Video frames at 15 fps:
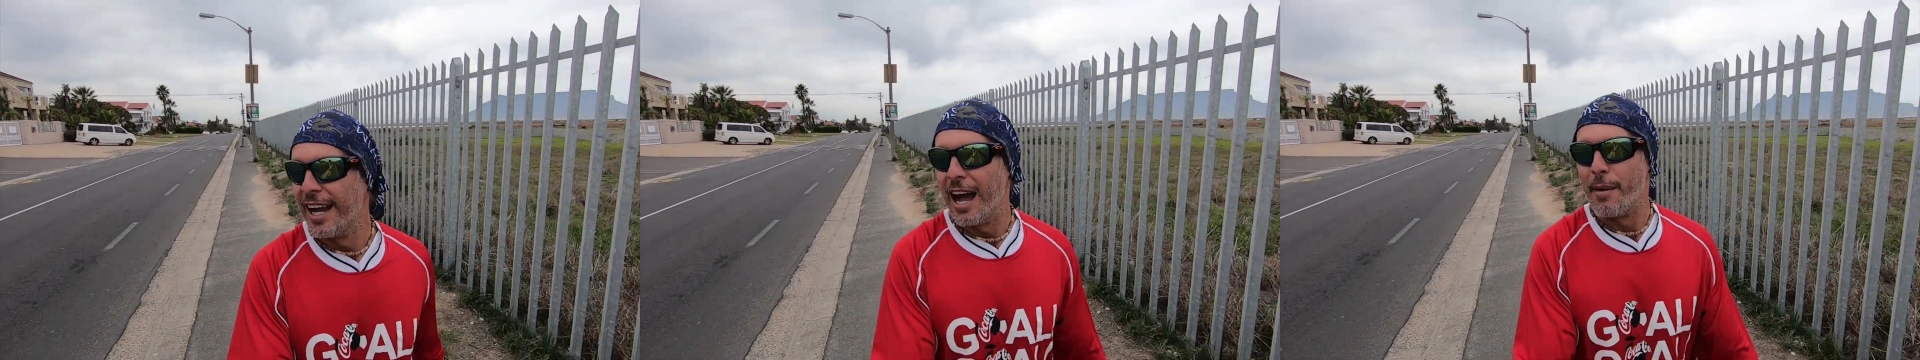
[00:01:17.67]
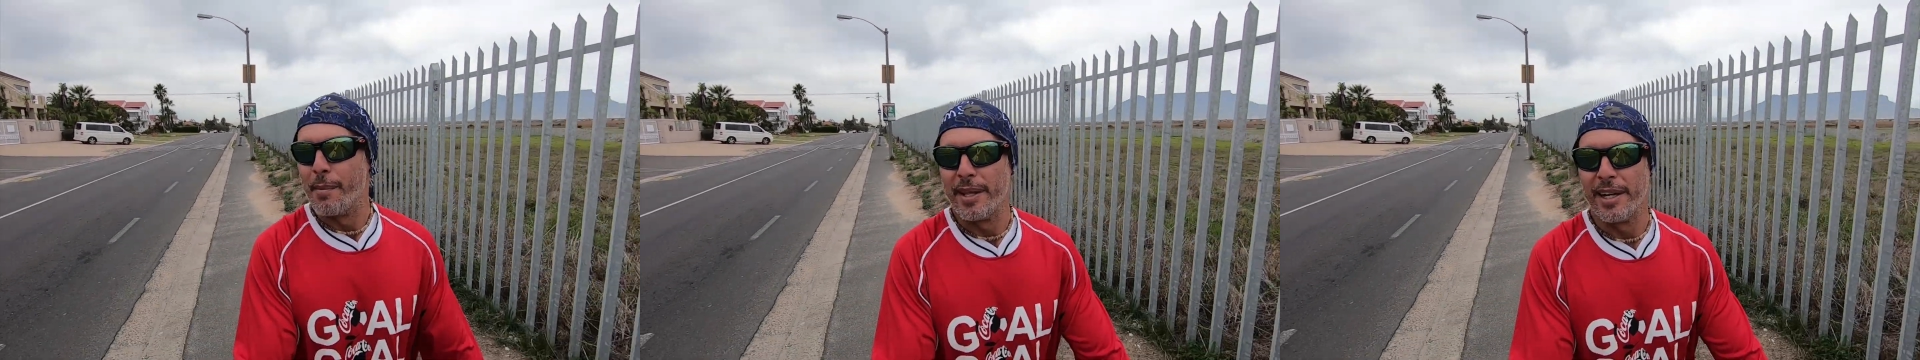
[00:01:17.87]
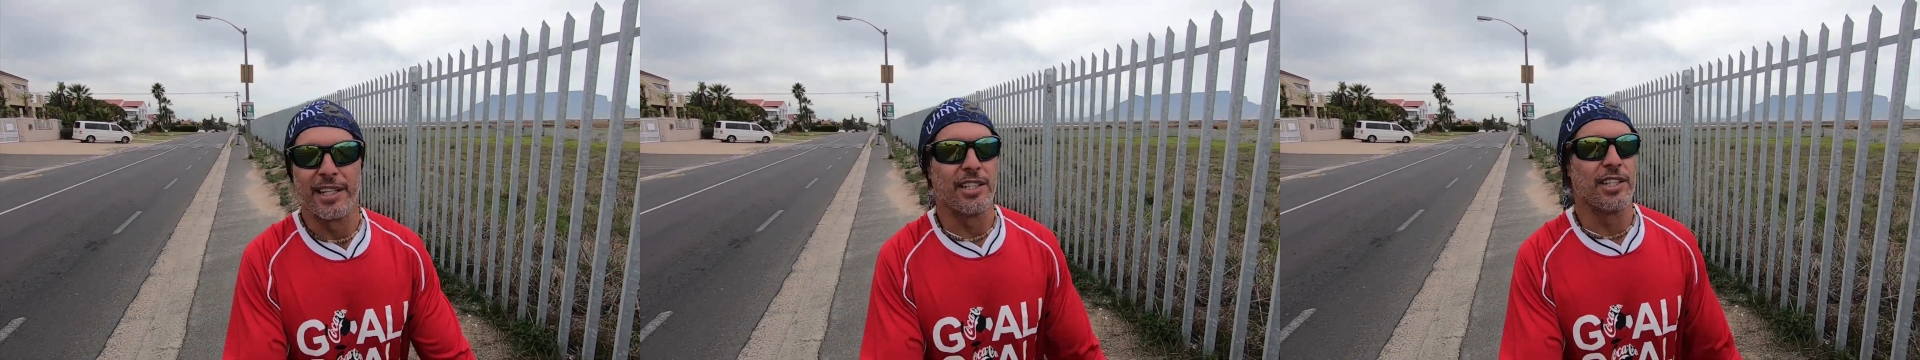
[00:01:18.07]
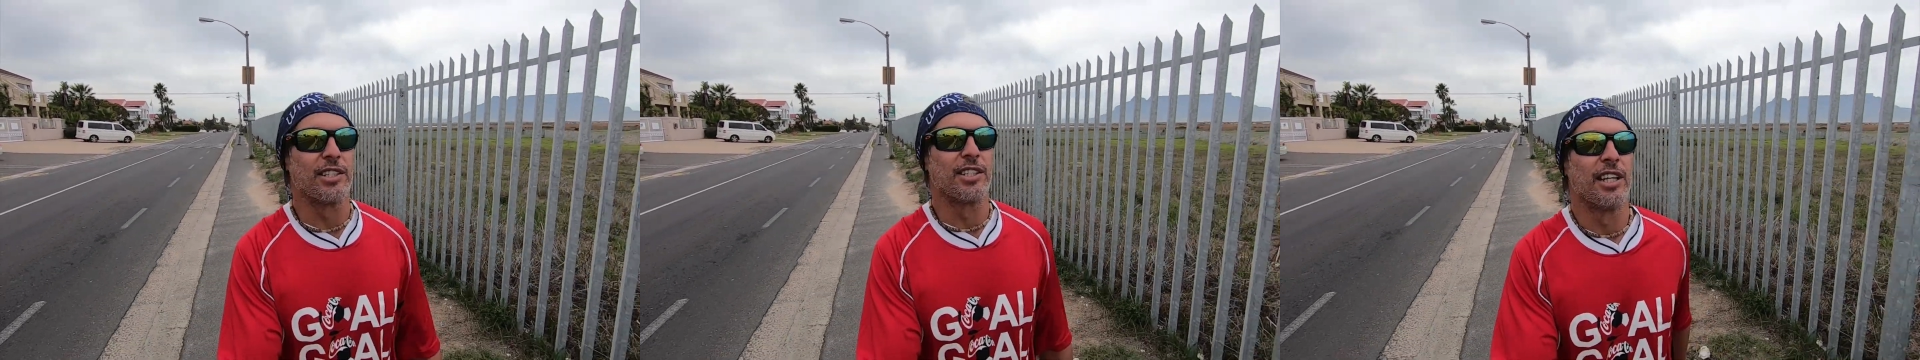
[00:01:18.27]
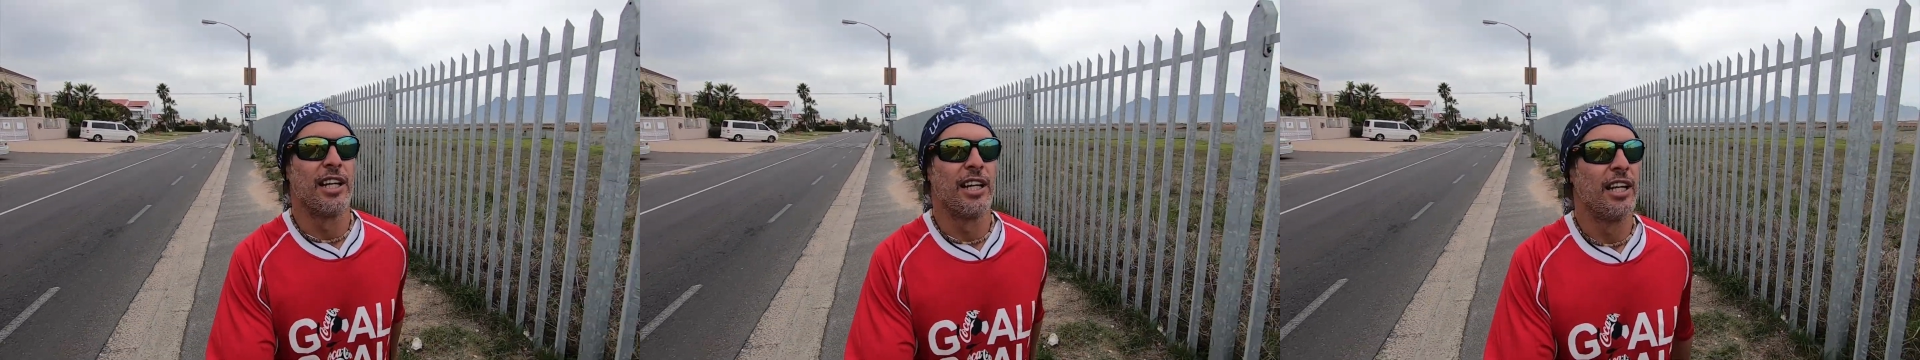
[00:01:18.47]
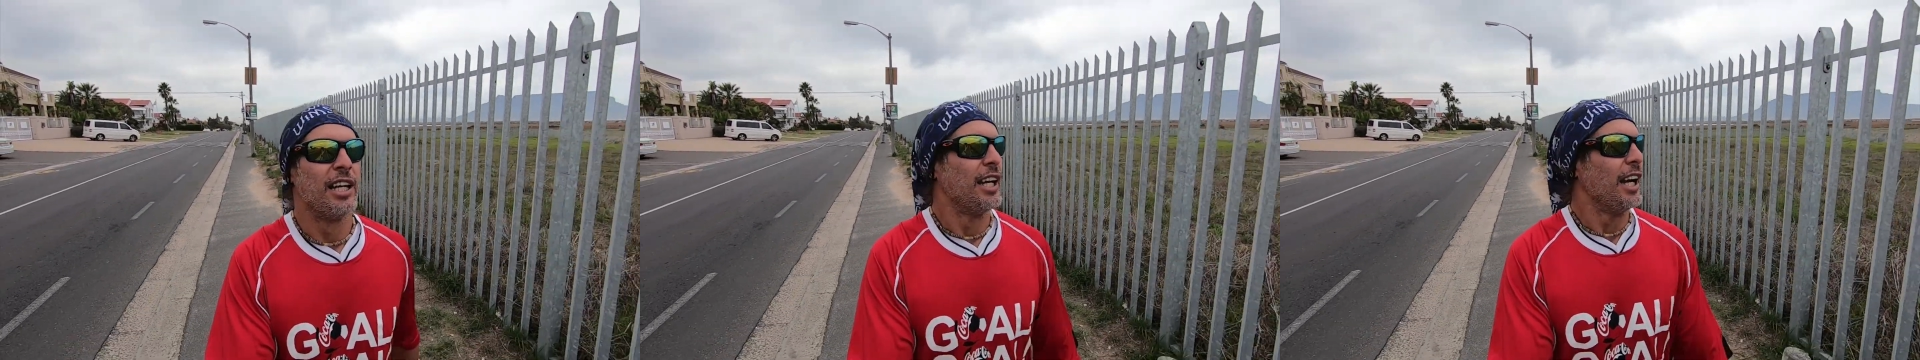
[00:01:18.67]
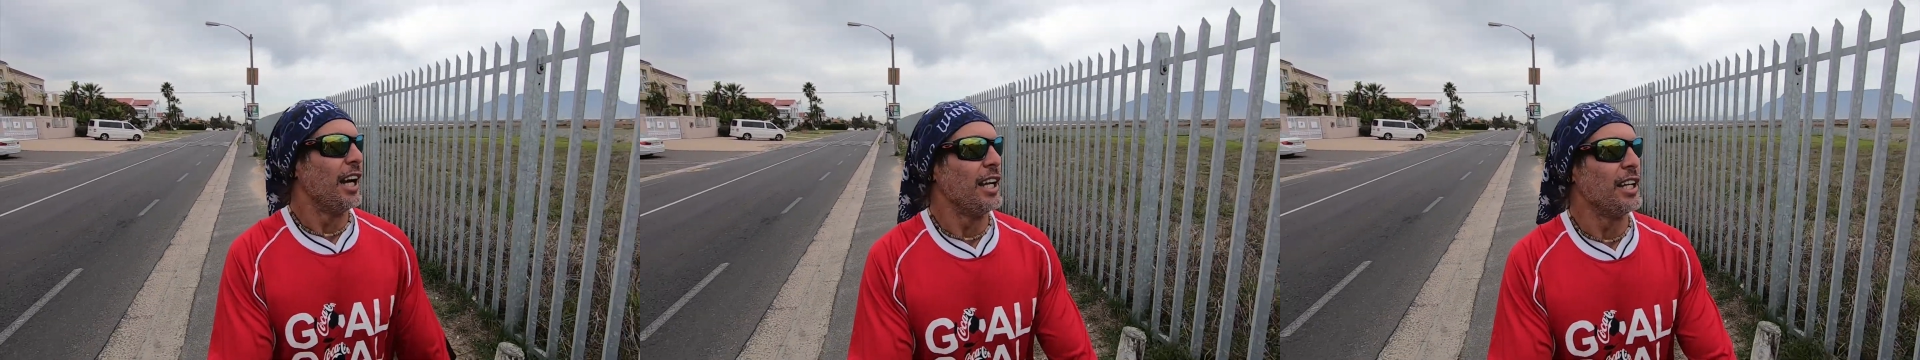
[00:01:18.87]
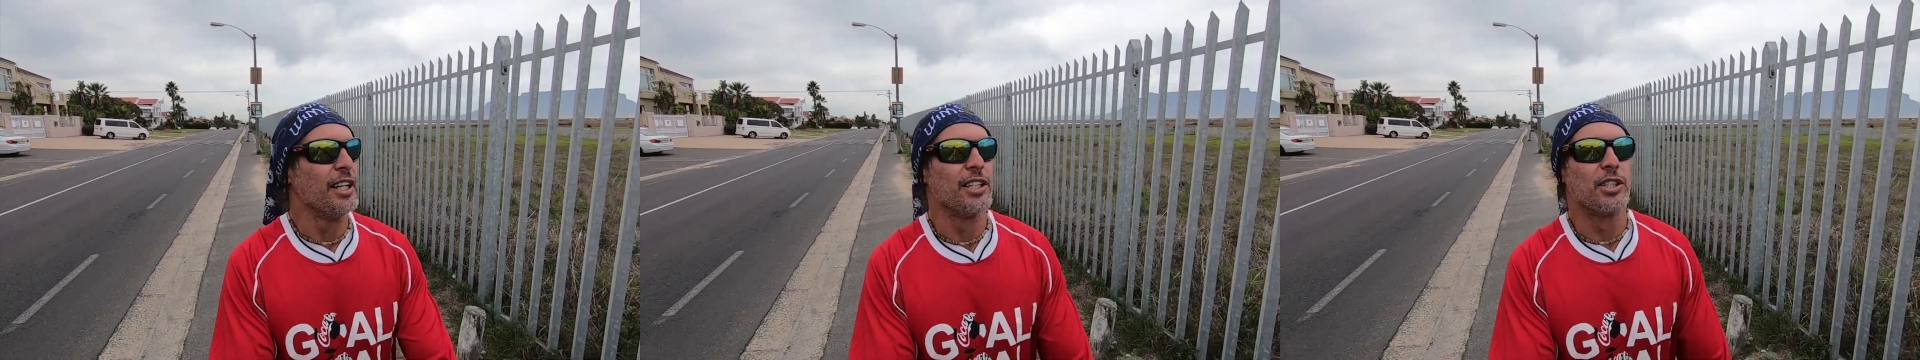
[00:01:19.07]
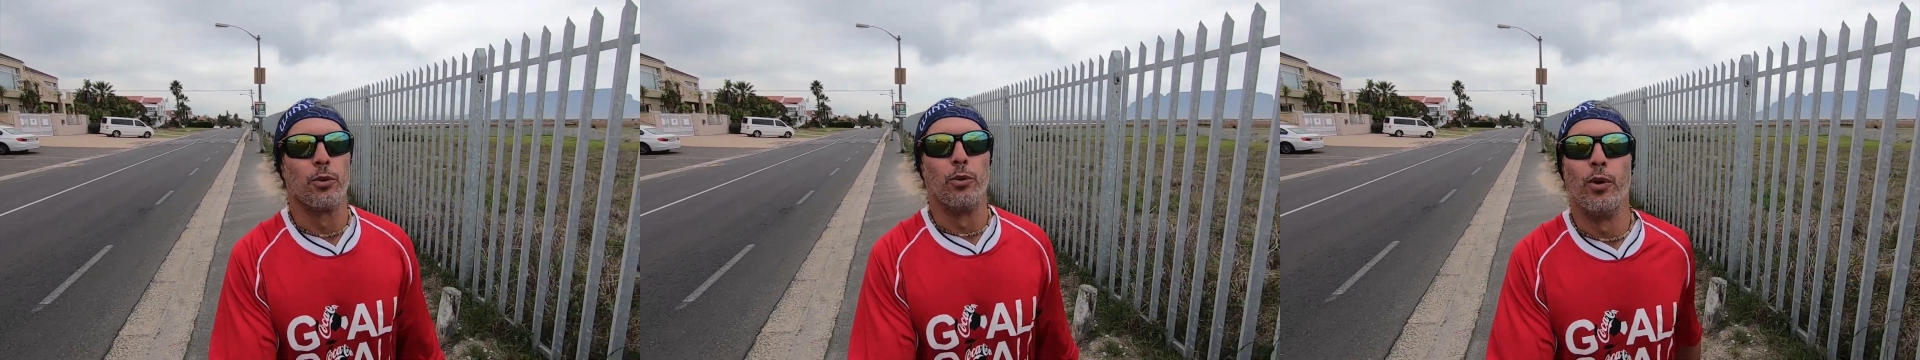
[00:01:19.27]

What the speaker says: I mean, it is